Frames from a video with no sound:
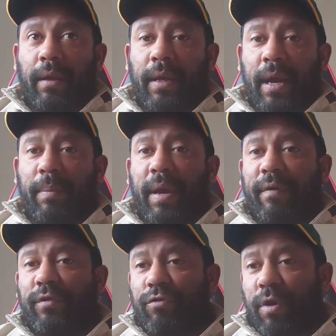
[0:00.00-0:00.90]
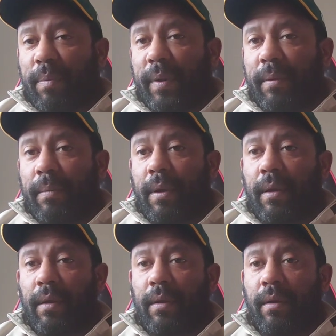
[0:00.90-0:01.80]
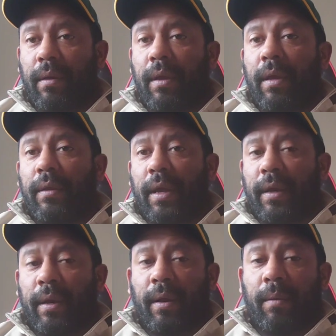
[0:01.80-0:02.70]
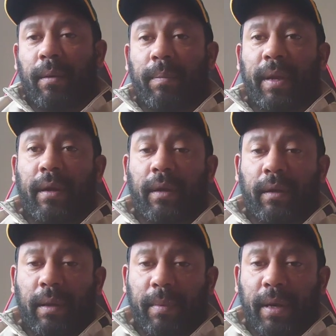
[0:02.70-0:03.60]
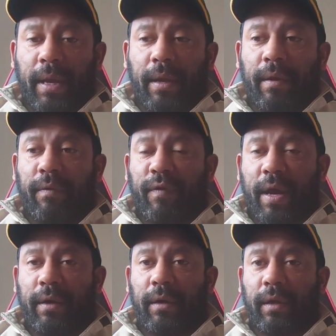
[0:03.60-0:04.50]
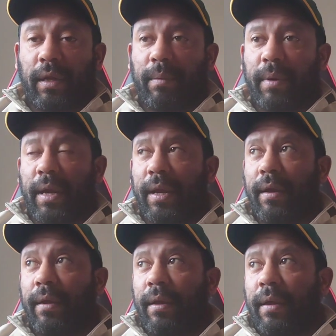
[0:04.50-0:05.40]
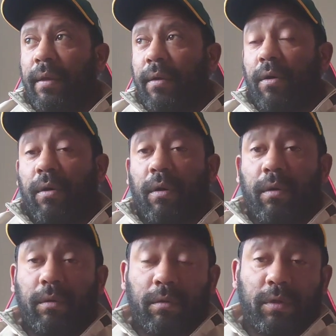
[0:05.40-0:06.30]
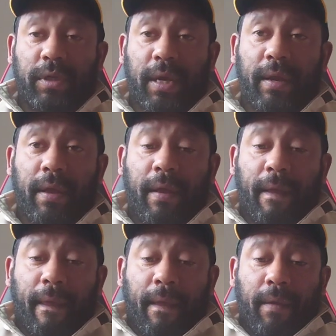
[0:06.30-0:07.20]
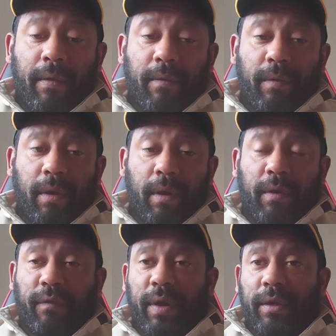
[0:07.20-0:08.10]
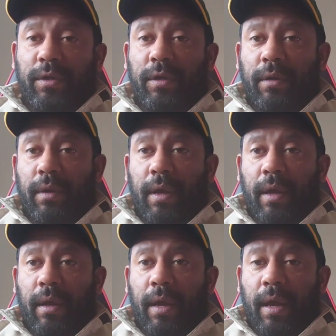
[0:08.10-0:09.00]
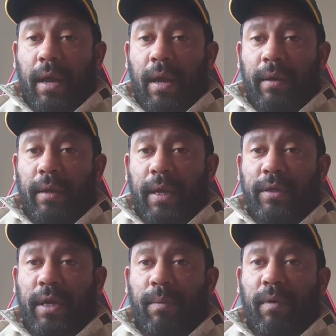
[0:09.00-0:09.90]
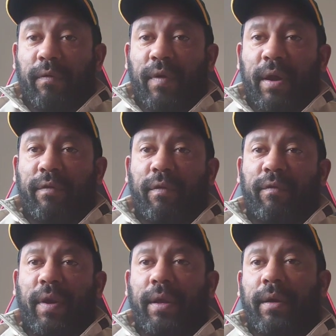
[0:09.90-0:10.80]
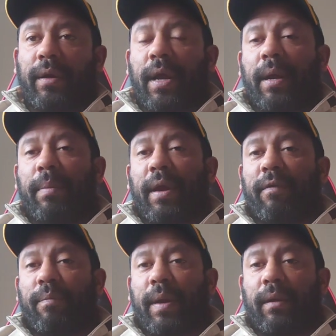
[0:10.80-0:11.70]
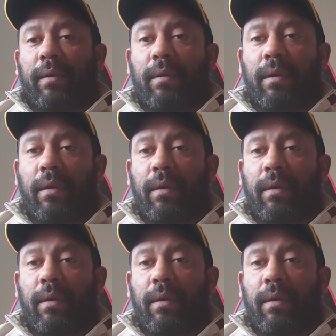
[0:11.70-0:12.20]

and the IBF strip him, then there'll be an eliminator, final eliminator, or just say Hrgović and AJ will fight for a vacant IBF belt.